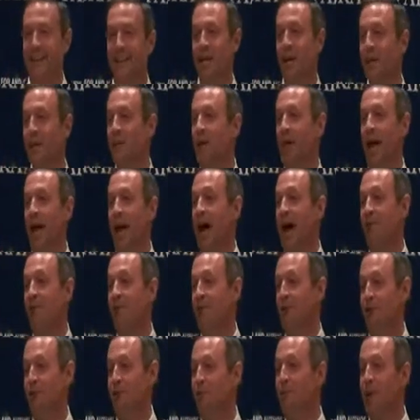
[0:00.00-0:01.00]
They would
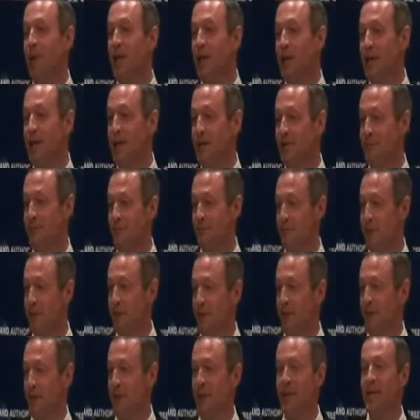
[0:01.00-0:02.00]
have us believe
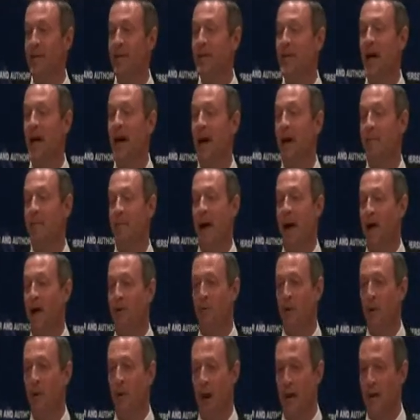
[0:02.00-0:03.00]
that in their
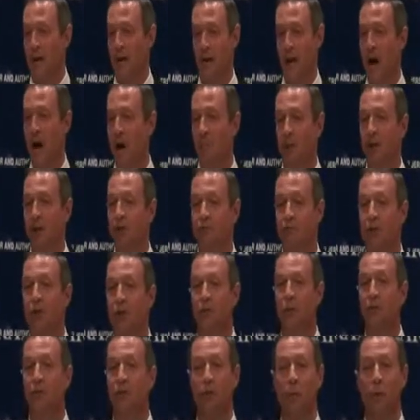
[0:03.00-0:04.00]
macroeconomic
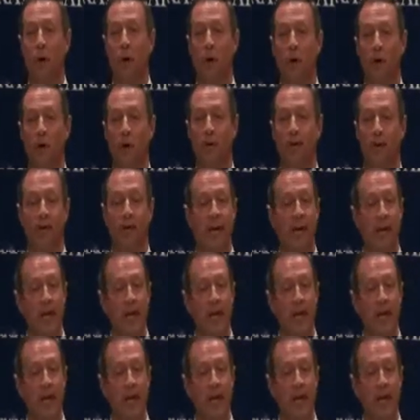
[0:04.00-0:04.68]
view of the world,